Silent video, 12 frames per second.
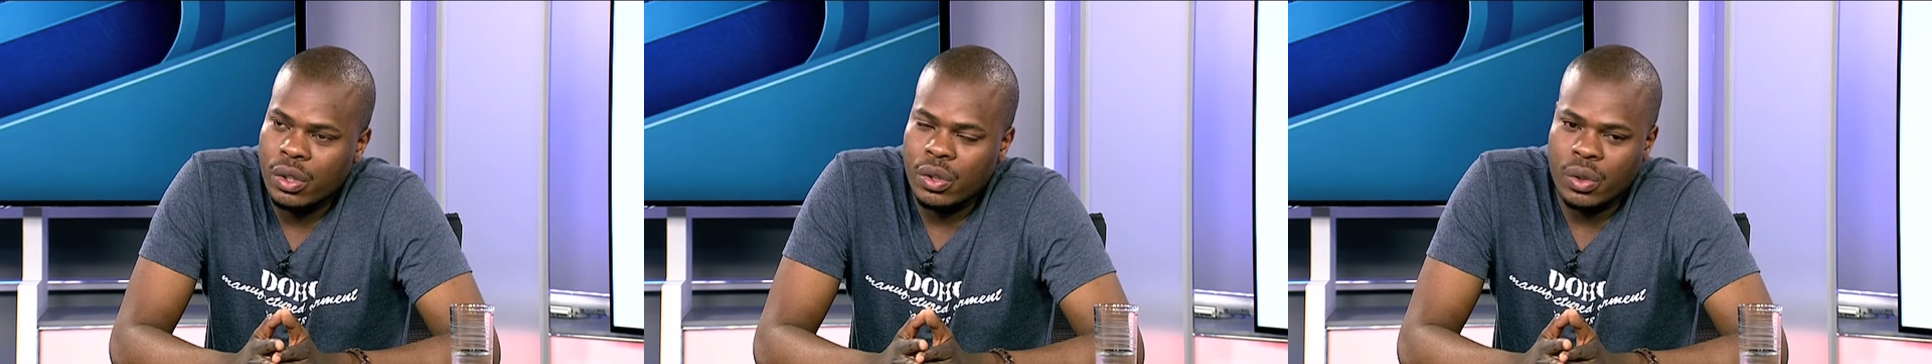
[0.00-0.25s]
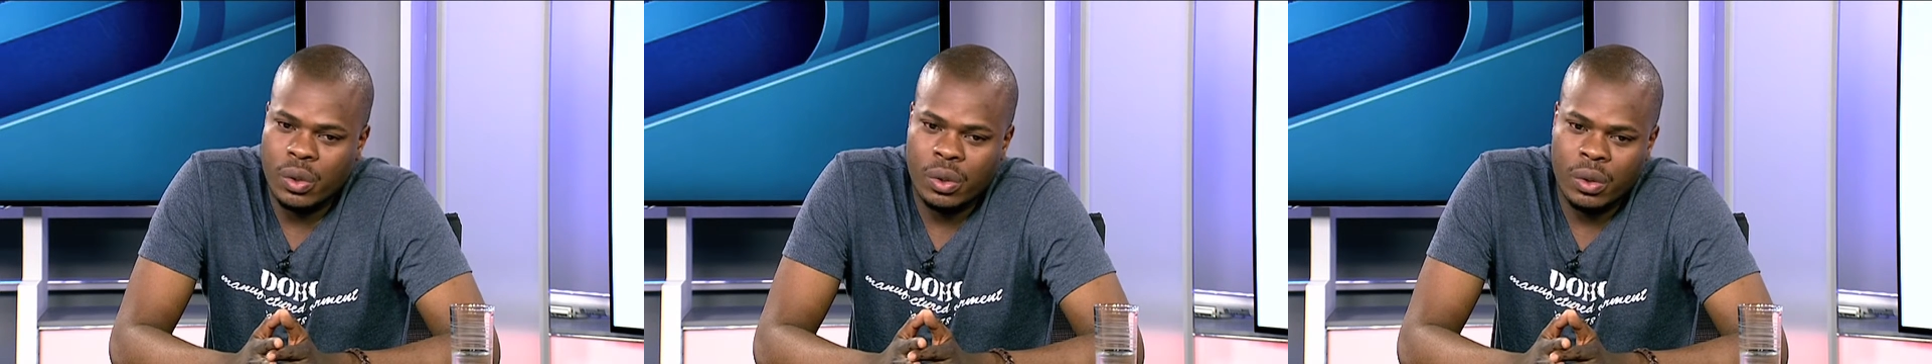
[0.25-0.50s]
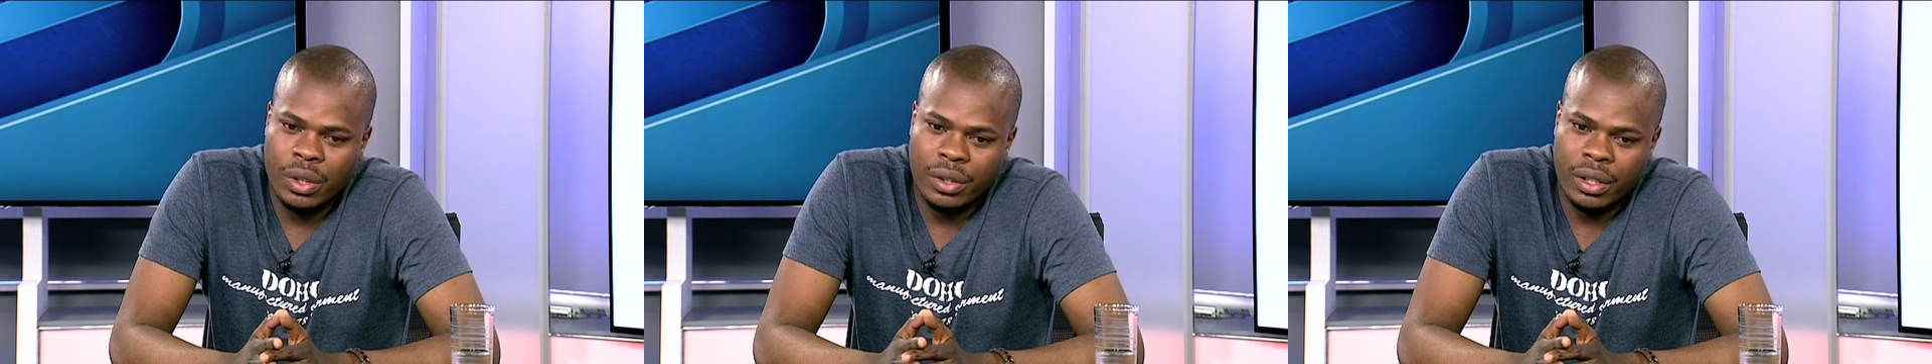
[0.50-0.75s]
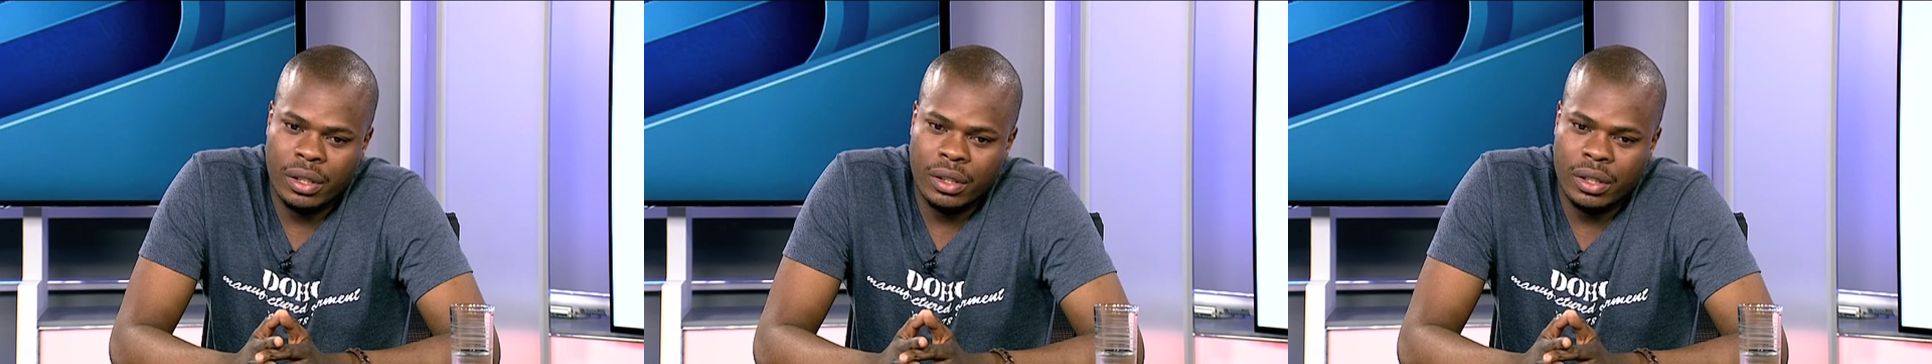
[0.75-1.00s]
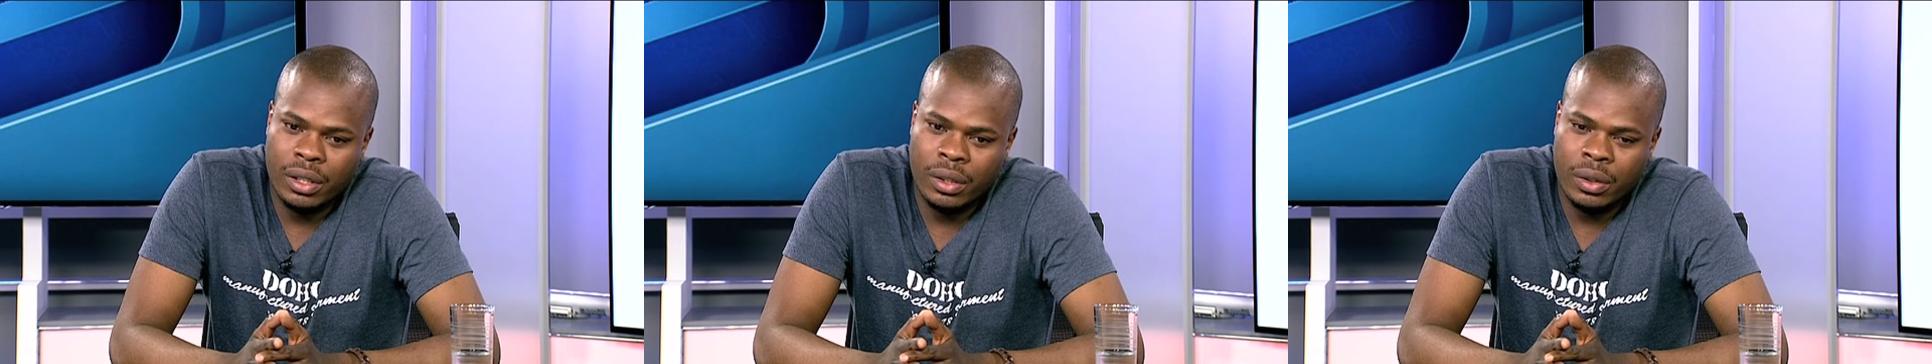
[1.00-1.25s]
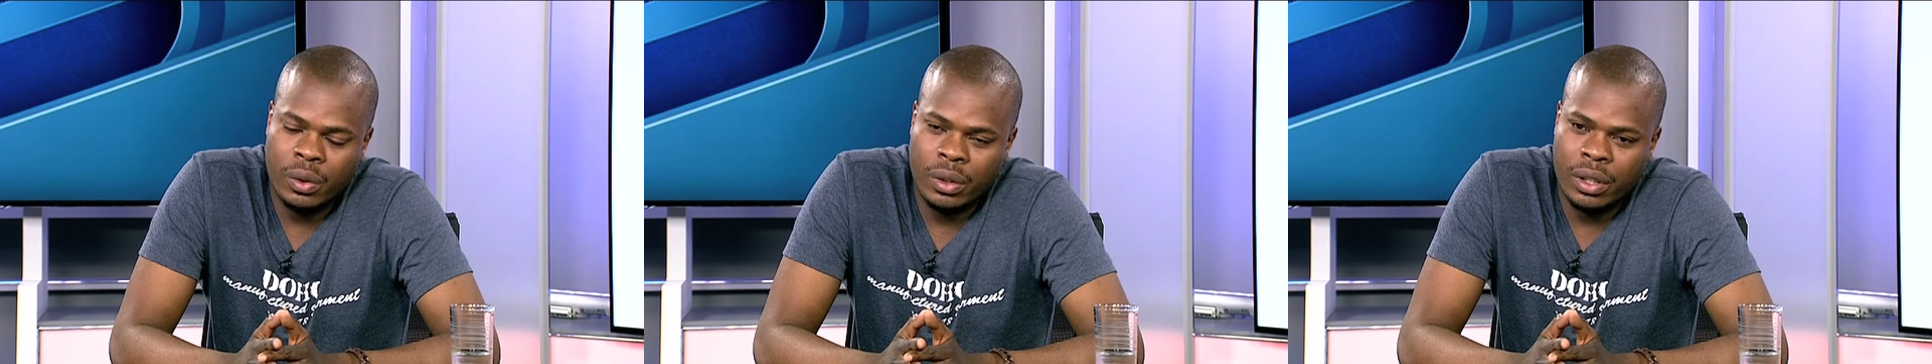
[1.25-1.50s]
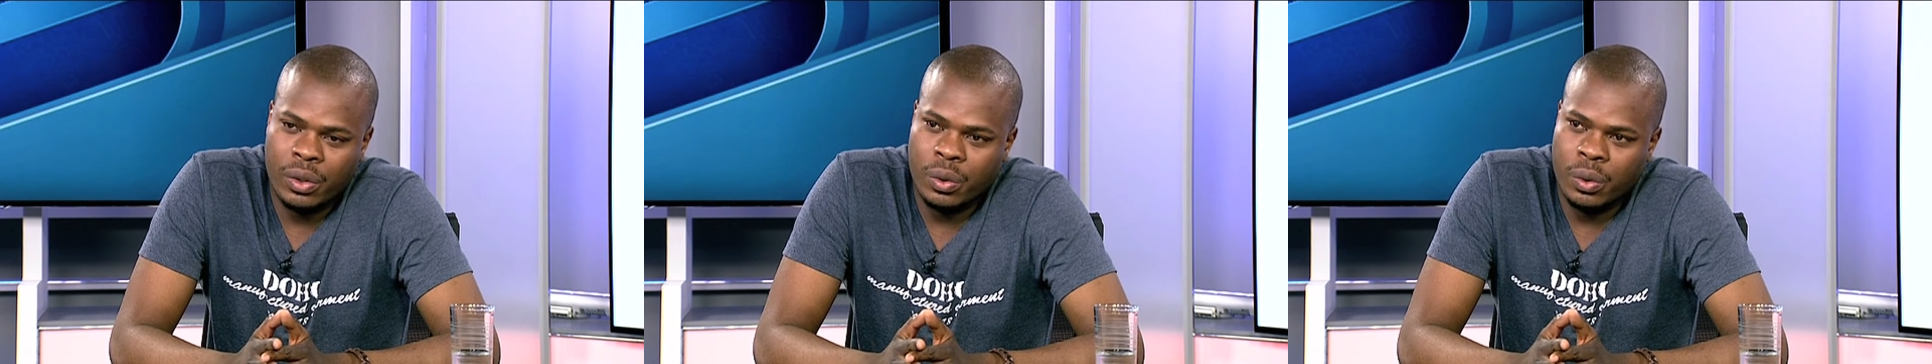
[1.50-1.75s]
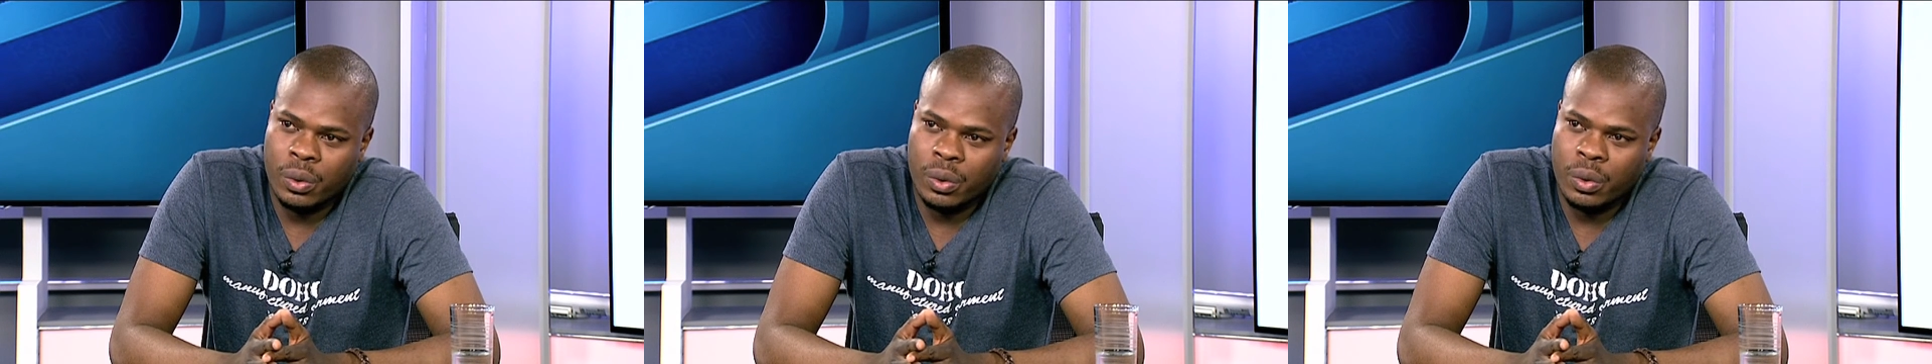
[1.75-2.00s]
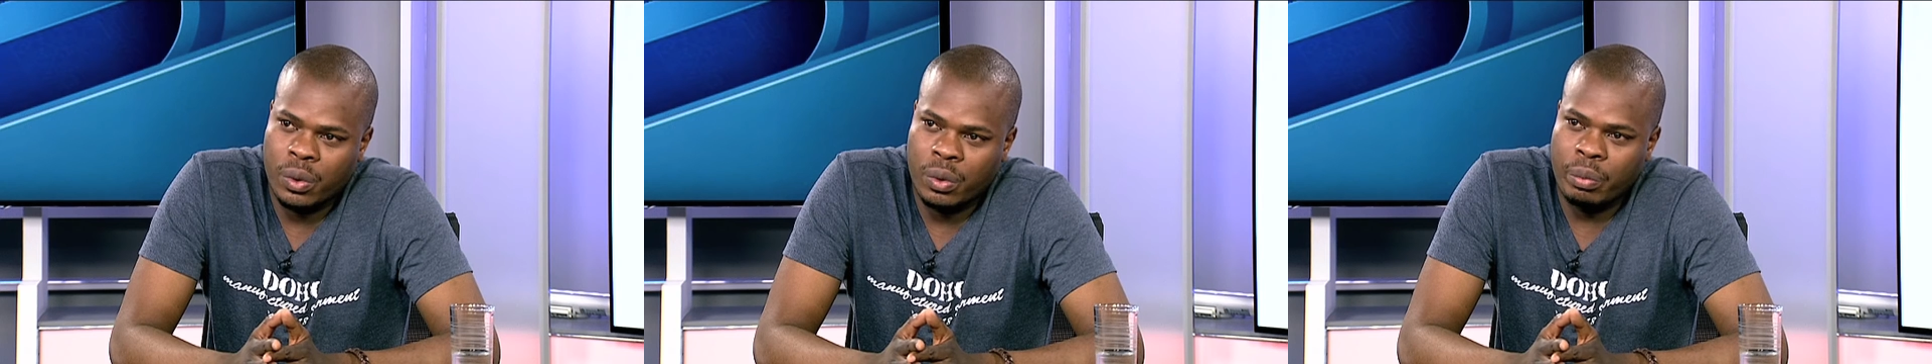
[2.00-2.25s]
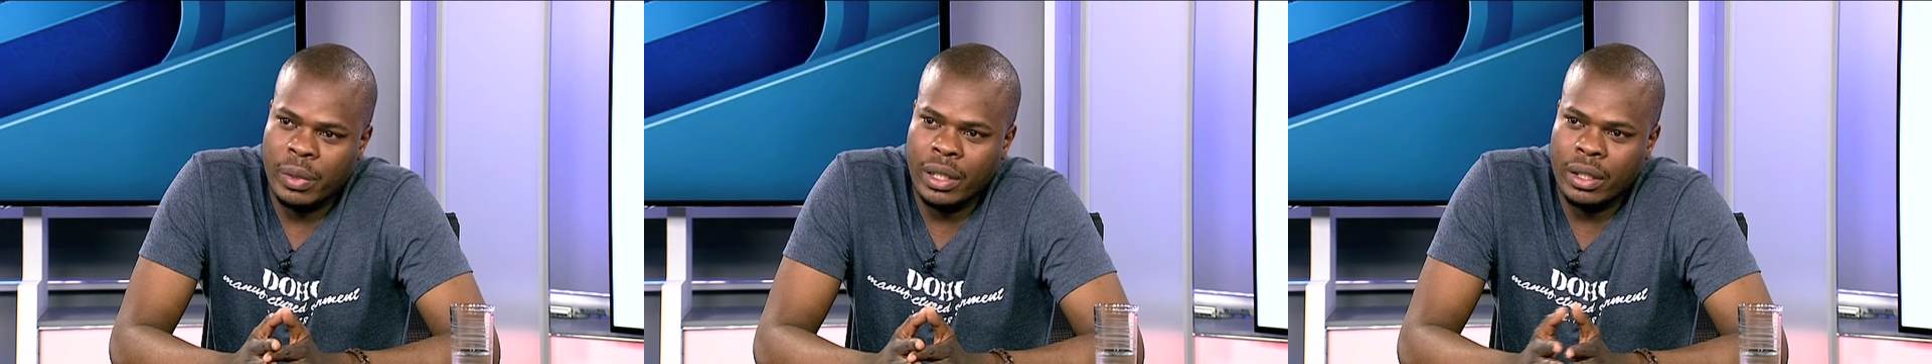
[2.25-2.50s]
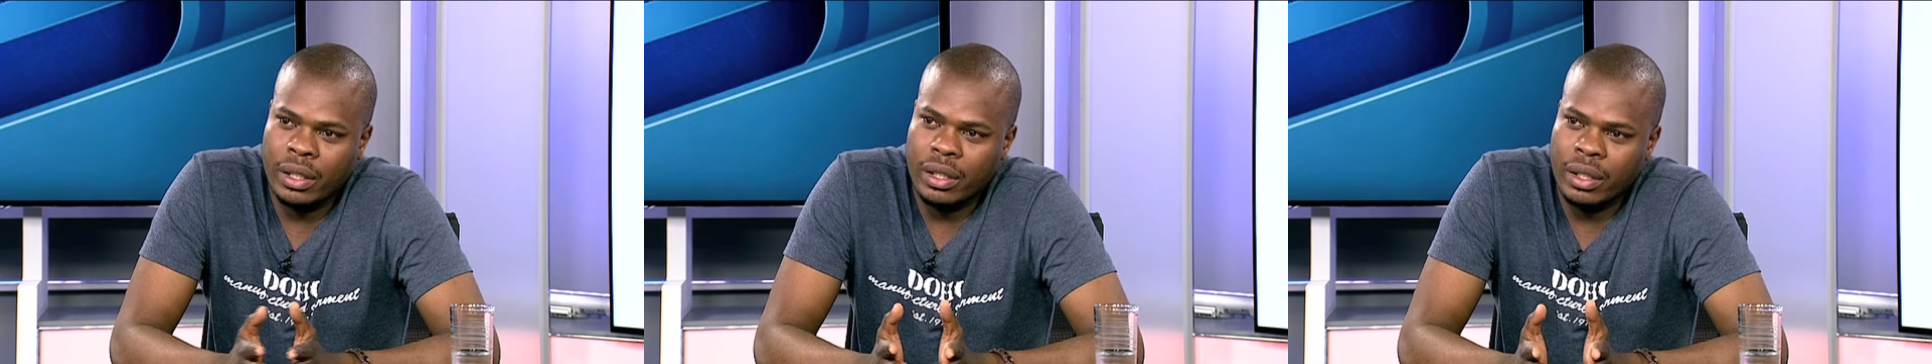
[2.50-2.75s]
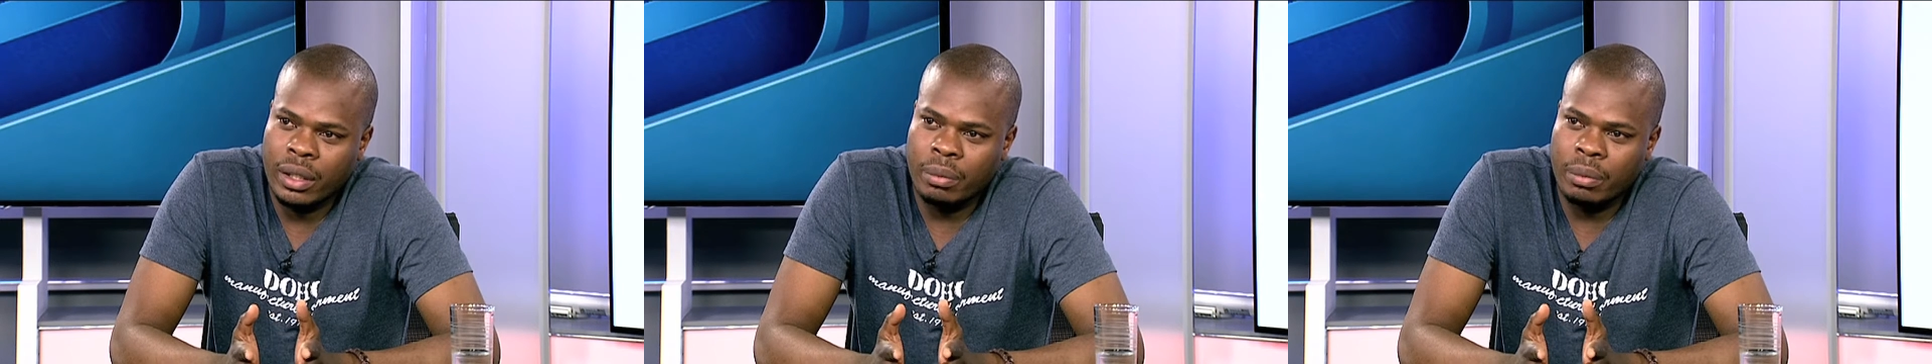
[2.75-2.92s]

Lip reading: So I think in order to make a